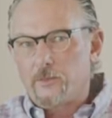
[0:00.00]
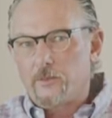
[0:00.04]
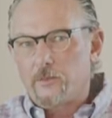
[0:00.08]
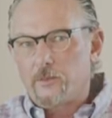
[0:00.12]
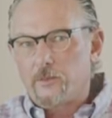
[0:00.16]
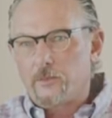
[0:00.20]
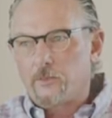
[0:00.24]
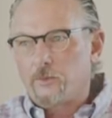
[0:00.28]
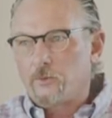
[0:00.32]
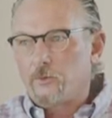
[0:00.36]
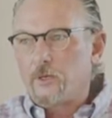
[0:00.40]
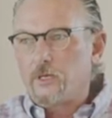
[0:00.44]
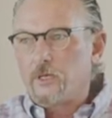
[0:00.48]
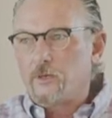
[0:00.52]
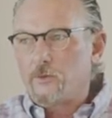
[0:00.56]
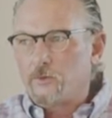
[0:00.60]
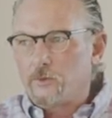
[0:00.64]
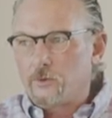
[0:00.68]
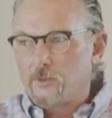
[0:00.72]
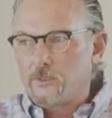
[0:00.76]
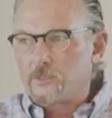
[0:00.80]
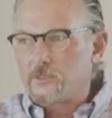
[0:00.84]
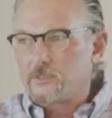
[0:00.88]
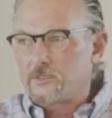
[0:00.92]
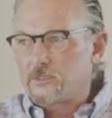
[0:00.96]
3
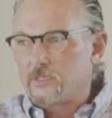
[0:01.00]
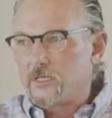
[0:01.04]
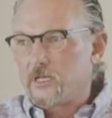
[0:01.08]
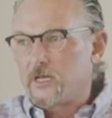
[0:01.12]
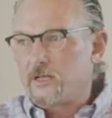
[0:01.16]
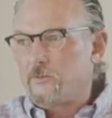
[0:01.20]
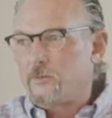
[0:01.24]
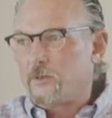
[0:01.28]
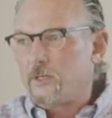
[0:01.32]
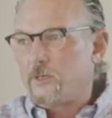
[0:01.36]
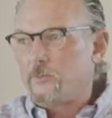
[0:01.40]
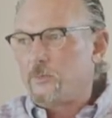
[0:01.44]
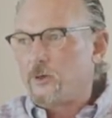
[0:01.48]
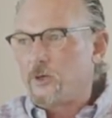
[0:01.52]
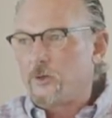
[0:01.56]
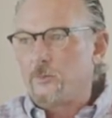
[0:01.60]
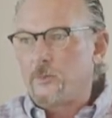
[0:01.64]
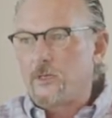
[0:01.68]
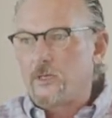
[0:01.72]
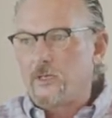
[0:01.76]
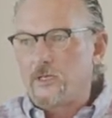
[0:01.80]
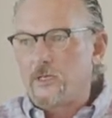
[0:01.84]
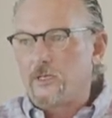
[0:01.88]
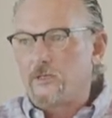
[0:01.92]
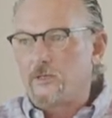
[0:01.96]
doors that have been
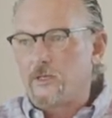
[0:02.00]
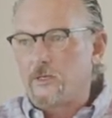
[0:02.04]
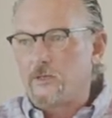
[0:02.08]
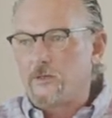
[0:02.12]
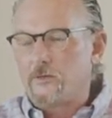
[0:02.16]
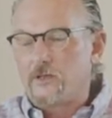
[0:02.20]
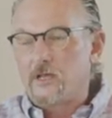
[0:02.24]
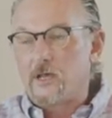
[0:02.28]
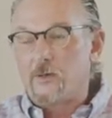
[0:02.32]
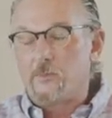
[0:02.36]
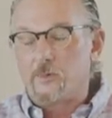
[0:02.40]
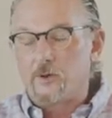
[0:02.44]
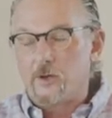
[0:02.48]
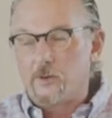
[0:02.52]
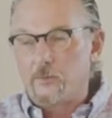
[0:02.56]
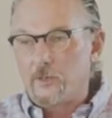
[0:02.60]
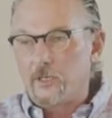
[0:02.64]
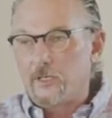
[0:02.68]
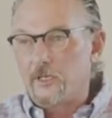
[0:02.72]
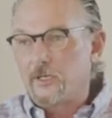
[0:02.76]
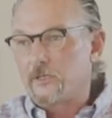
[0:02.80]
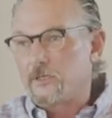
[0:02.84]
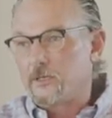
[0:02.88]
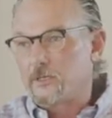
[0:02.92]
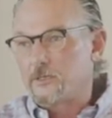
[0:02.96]
permanently closed, not
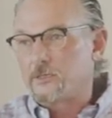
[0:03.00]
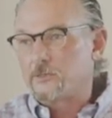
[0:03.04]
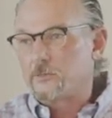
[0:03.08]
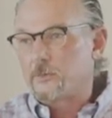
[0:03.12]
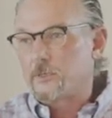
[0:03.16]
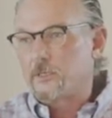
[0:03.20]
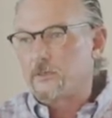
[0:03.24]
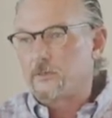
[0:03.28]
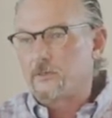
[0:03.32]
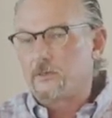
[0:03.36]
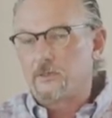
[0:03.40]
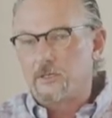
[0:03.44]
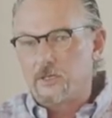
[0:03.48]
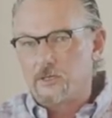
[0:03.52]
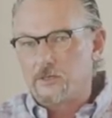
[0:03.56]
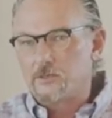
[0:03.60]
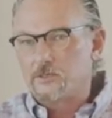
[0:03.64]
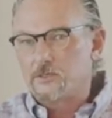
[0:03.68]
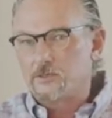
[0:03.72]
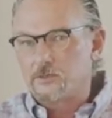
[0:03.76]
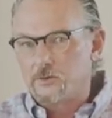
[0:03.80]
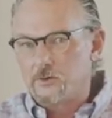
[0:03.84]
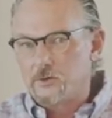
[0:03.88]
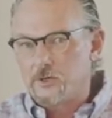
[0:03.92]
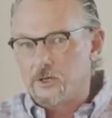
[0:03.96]
permanently closed, but
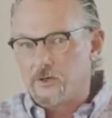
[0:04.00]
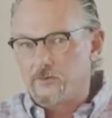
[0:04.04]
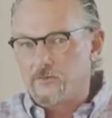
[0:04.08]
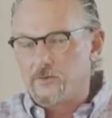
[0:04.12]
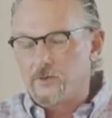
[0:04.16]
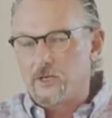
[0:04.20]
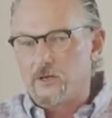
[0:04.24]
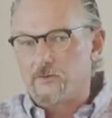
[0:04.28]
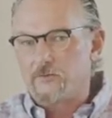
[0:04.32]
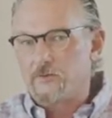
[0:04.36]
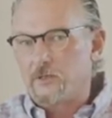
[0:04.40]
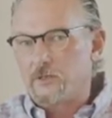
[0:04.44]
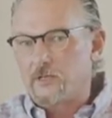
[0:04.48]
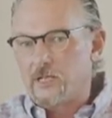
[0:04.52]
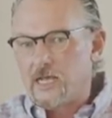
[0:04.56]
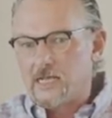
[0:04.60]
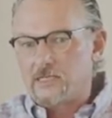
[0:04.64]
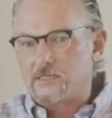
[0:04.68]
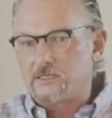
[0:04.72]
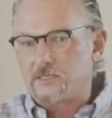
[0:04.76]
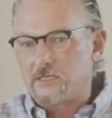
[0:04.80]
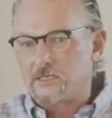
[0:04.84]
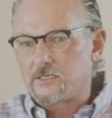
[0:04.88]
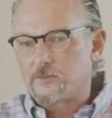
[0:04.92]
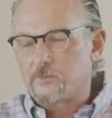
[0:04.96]
closed through COVID over the
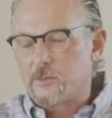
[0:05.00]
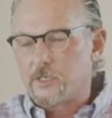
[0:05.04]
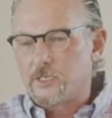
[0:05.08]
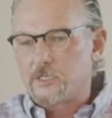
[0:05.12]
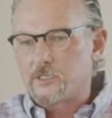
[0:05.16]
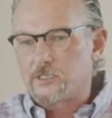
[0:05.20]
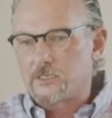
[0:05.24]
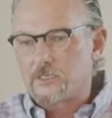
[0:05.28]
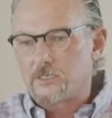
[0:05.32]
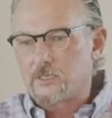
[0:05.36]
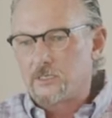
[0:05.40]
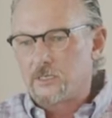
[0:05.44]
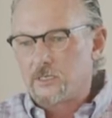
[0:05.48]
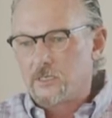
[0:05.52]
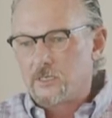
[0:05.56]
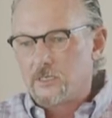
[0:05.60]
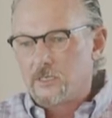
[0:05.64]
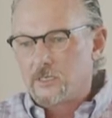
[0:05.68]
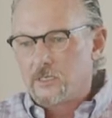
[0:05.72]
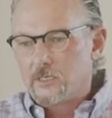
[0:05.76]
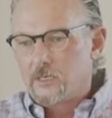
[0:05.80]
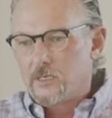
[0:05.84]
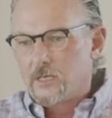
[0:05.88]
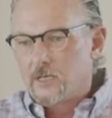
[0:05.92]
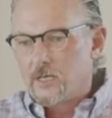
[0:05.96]
last 6 months,
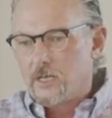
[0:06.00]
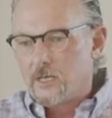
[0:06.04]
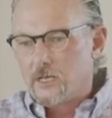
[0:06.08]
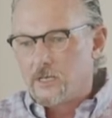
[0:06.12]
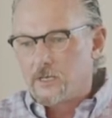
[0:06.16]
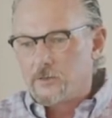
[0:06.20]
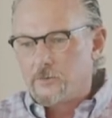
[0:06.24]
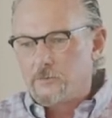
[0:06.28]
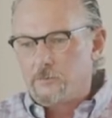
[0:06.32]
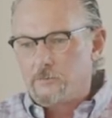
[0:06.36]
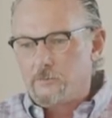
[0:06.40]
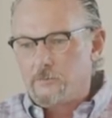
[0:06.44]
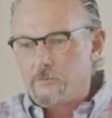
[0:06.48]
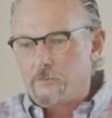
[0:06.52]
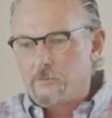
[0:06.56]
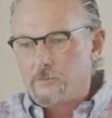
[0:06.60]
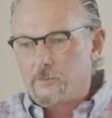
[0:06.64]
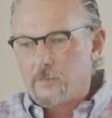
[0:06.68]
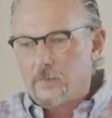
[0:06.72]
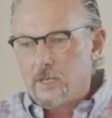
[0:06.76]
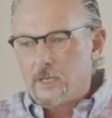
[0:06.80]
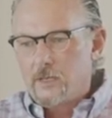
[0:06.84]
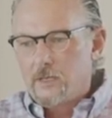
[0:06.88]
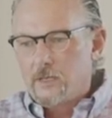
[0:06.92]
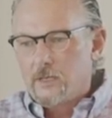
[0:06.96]
I
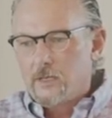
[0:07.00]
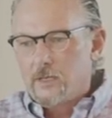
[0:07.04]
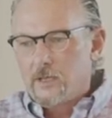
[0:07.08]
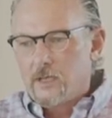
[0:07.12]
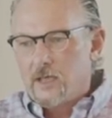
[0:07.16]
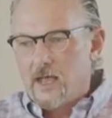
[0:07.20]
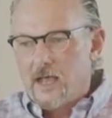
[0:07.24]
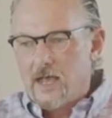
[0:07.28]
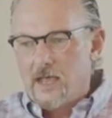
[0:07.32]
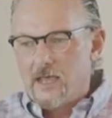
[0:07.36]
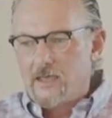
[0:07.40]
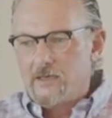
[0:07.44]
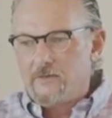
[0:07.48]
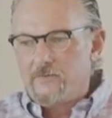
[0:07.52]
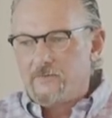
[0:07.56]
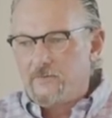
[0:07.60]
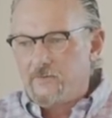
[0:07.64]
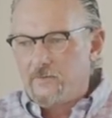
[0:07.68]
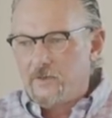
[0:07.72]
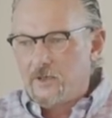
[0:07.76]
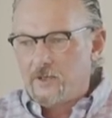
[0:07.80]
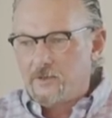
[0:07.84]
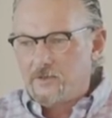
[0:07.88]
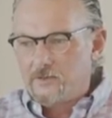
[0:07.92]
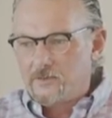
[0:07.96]
have
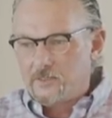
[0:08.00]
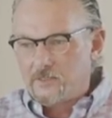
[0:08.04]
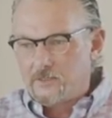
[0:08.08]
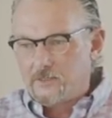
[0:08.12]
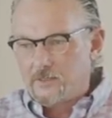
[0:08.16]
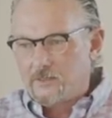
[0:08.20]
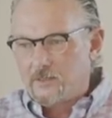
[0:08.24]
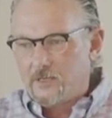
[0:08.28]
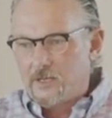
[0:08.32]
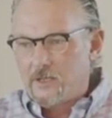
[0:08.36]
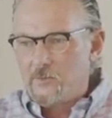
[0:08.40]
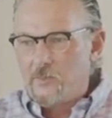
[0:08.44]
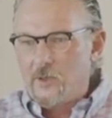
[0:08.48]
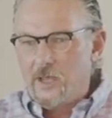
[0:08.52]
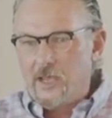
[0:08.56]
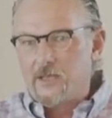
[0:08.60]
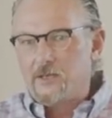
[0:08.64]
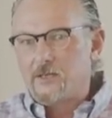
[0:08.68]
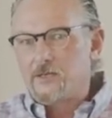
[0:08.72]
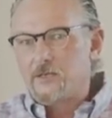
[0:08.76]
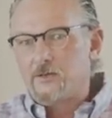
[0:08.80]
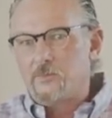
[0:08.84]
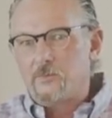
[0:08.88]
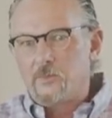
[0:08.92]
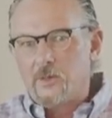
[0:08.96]
felt
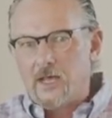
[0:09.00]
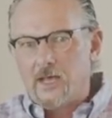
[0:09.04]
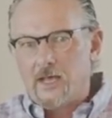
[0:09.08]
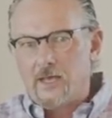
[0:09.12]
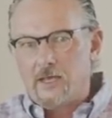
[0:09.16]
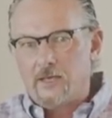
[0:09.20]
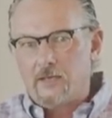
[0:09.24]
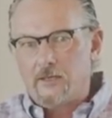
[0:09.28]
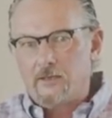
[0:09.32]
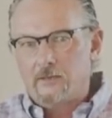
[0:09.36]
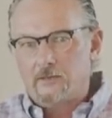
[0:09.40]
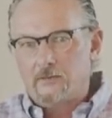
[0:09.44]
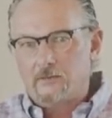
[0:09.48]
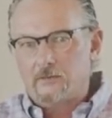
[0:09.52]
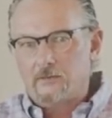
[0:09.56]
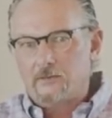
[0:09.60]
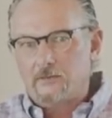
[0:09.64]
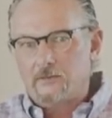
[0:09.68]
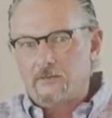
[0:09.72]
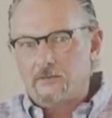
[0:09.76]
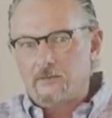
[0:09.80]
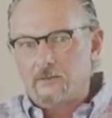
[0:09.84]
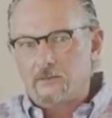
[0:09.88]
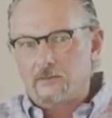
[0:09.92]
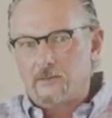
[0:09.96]
abandoned by
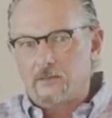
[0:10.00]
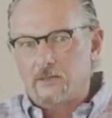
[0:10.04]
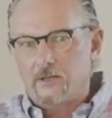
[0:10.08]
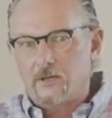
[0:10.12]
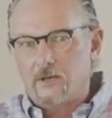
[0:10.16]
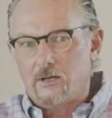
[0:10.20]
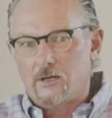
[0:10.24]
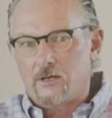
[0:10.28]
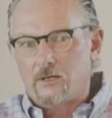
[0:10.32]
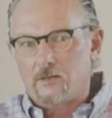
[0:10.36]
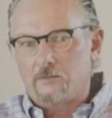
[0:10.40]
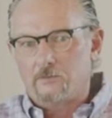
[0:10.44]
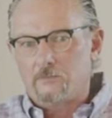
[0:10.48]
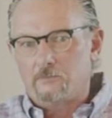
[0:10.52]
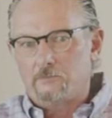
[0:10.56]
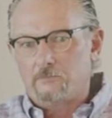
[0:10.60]
our